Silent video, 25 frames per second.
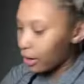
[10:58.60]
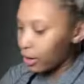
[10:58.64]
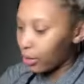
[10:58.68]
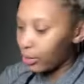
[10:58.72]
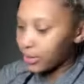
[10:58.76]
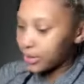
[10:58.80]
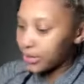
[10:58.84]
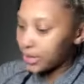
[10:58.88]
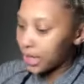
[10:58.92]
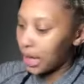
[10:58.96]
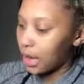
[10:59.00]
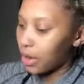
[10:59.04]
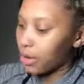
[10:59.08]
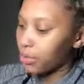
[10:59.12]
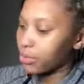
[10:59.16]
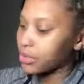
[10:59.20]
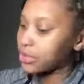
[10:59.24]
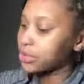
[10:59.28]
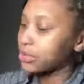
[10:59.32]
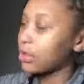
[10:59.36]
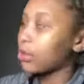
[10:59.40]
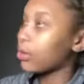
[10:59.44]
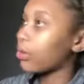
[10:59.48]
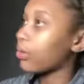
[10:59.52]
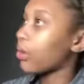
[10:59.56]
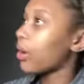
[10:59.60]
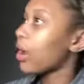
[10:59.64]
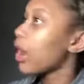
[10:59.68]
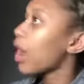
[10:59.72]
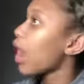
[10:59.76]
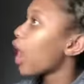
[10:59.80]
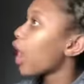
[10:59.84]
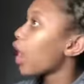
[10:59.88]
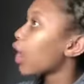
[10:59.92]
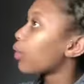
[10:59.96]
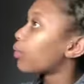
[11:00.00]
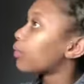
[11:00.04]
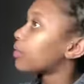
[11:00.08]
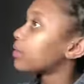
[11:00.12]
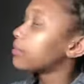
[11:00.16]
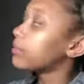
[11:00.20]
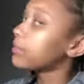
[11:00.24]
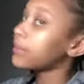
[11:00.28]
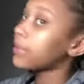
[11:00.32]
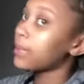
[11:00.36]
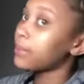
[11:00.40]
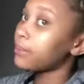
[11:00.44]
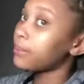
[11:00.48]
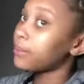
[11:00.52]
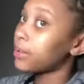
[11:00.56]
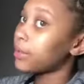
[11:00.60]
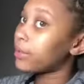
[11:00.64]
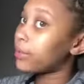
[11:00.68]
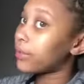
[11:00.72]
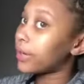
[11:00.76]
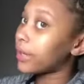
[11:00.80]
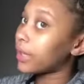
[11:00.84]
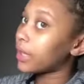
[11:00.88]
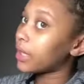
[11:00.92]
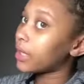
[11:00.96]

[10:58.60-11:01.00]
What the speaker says: which I also will be uploading.